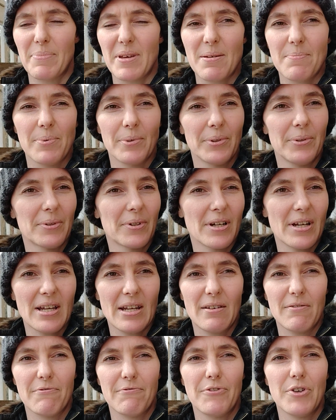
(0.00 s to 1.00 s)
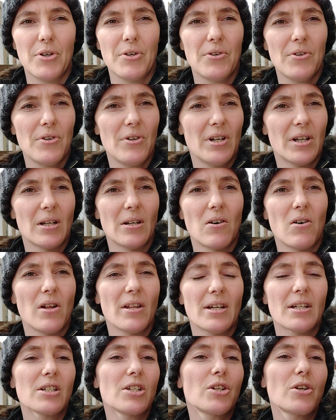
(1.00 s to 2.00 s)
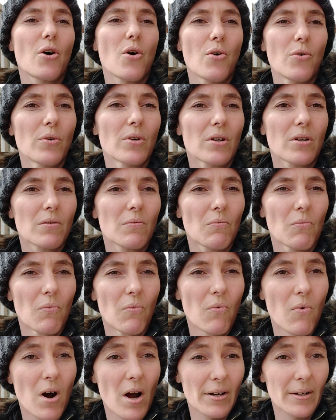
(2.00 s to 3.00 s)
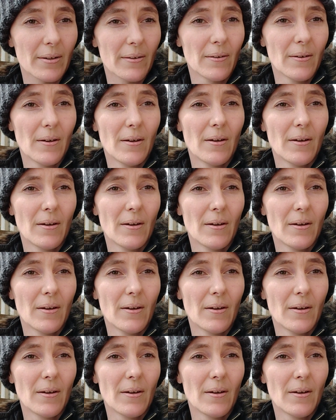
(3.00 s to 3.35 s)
people who are eating food and all that. You don't want to